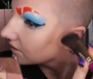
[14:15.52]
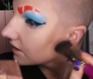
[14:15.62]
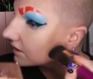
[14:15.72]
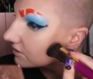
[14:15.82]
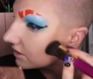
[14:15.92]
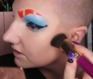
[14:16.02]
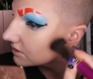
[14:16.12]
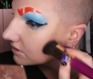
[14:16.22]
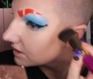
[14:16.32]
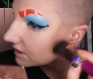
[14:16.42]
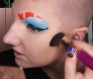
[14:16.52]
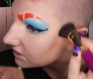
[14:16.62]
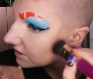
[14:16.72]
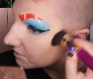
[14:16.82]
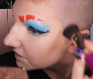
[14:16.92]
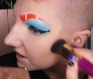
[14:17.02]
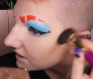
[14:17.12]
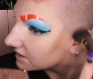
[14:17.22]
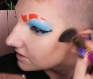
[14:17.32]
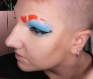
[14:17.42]
Kind of try and do it in the shape that I
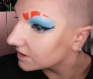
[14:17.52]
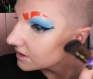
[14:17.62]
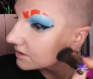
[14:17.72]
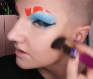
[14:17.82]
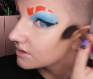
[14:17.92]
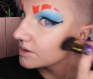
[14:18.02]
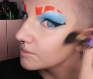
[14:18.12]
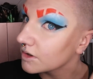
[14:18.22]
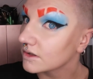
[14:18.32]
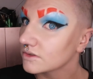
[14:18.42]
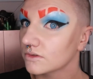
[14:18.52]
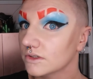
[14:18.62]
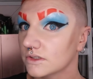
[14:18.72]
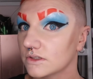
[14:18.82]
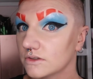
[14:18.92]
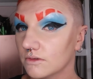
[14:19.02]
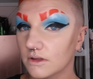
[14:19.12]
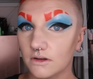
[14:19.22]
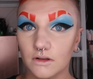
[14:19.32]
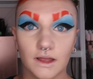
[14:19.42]
did with the cream contour. Just do a
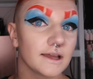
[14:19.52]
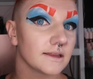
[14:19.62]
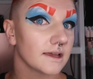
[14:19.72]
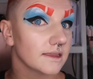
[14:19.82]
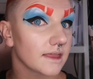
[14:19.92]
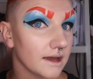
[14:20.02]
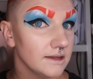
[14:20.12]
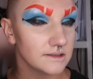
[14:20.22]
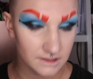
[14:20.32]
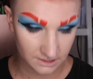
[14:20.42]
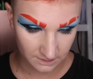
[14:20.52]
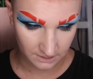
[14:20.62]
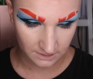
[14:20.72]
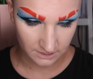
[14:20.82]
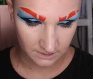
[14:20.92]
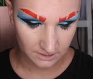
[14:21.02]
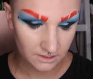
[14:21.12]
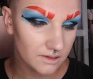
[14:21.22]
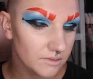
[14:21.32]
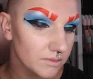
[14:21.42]
little line like that.
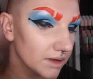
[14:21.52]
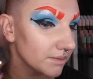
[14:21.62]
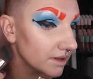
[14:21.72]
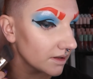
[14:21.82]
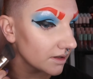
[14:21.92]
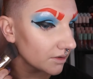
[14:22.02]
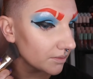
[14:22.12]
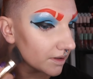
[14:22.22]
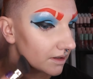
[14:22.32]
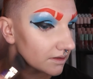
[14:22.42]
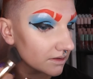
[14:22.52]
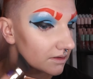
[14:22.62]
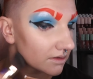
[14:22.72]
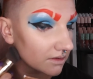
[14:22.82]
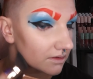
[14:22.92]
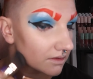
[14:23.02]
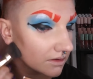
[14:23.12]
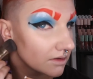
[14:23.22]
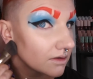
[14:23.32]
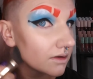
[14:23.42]
Maybe a little bit
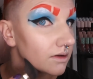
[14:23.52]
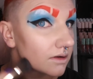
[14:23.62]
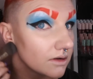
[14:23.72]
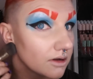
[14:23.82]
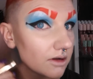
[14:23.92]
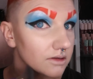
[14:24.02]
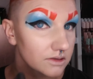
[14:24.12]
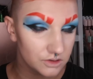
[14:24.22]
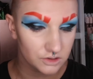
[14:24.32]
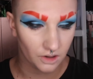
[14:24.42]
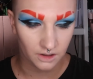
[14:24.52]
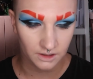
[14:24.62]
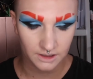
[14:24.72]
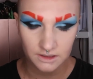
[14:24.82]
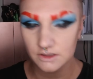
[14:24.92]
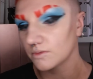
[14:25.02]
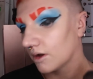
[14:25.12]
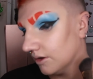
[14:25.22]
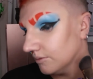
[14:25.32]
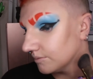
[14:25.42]
on the jawline as
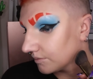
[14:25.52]
well.